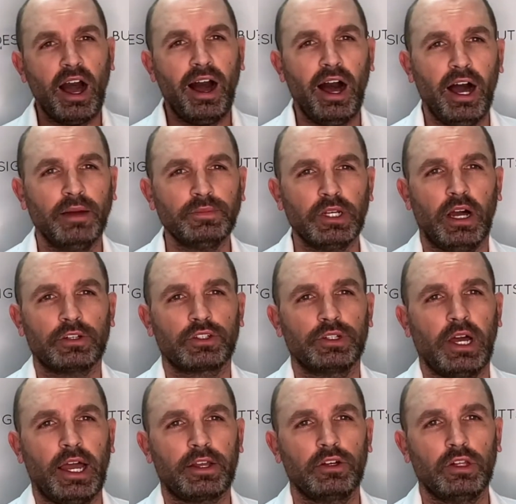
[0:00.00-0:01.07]
I'm Dr.
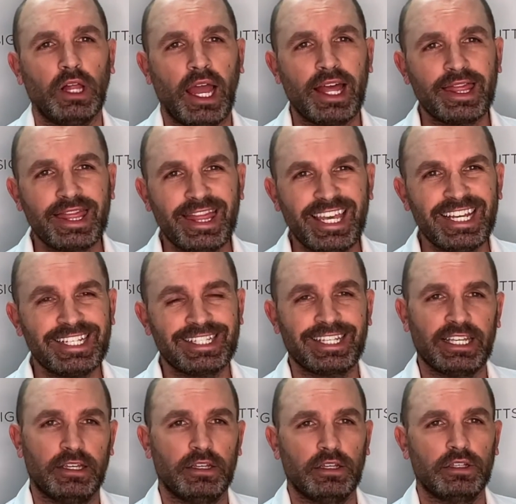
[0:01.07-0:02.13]
Nykiel and this
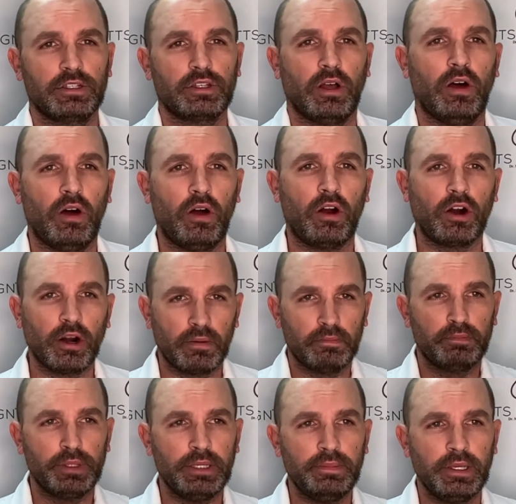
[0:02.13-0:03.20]
is our
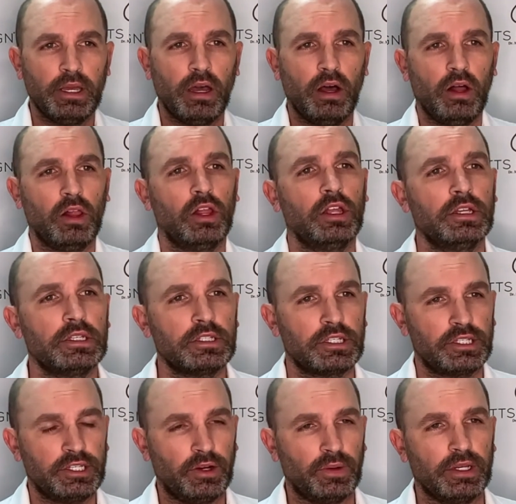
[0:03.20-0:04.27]
BBL
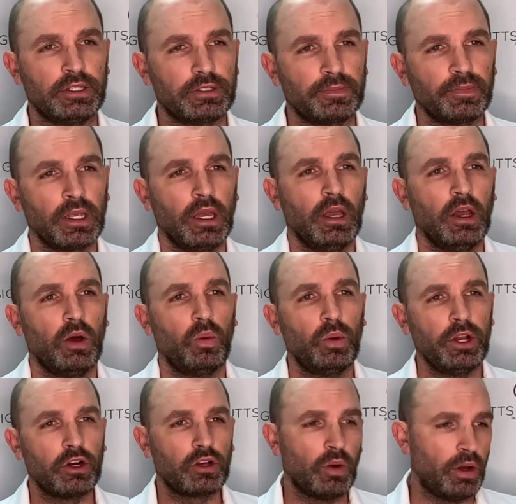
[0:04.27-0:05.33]
series. We
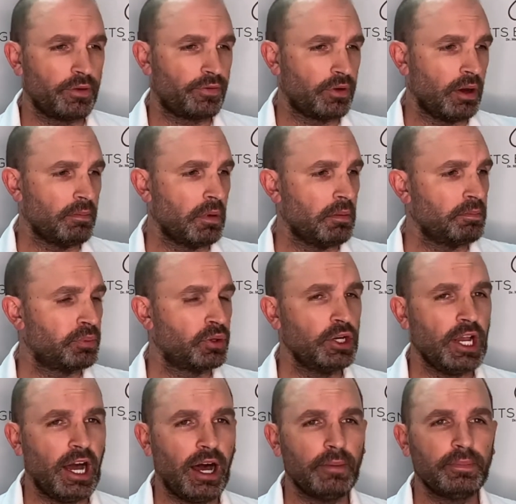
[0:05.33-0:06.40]
are going from
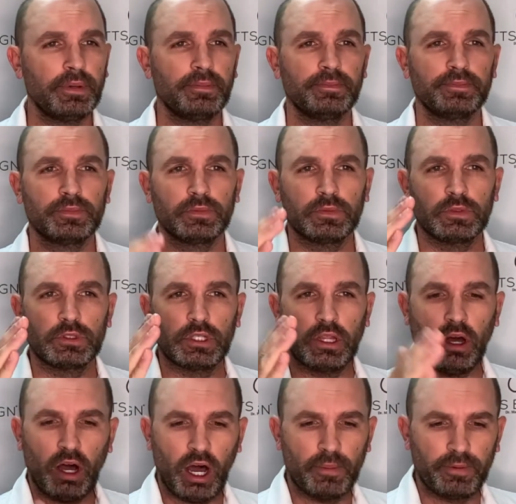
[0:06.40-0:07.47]
pre-op to the
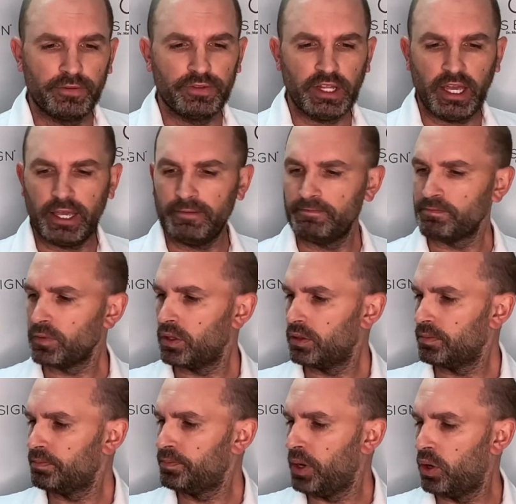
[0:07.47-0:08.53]
operative day,
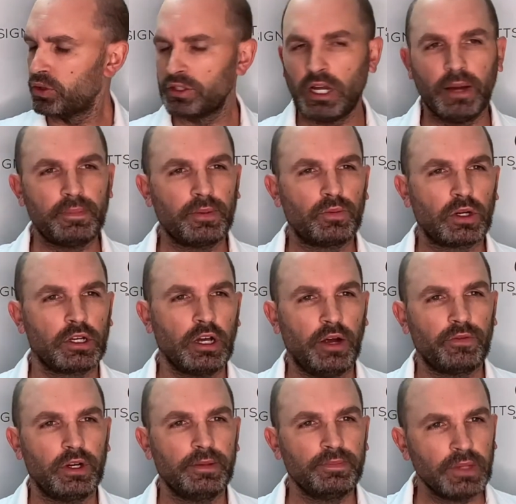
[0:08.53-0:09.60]
post-op and
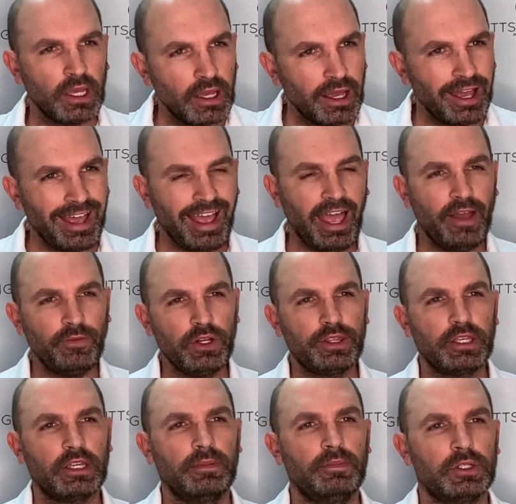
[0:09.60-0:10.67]
recovery,
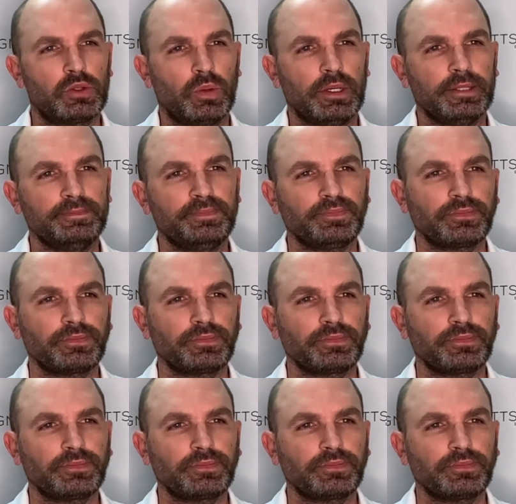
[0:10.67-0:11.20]
everything in between